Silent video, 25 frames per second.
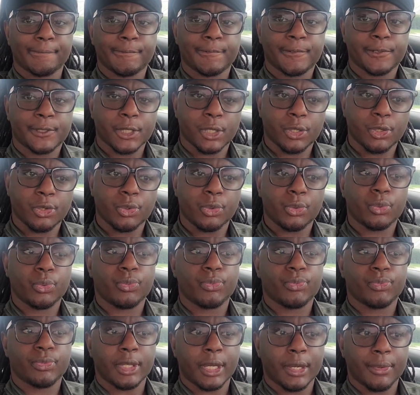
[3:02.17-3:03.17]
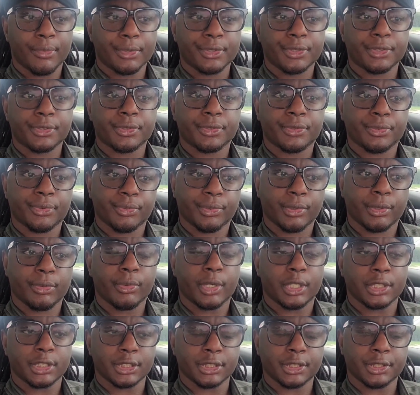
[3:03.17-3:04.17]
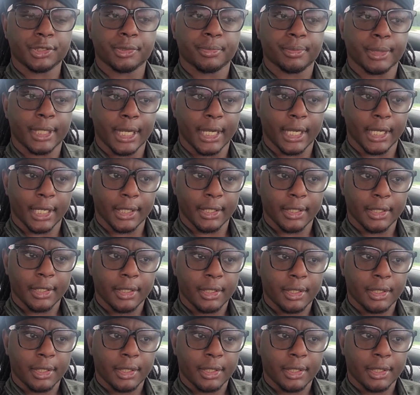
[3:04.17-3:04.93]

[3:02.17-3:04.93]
So that wasn't too bad.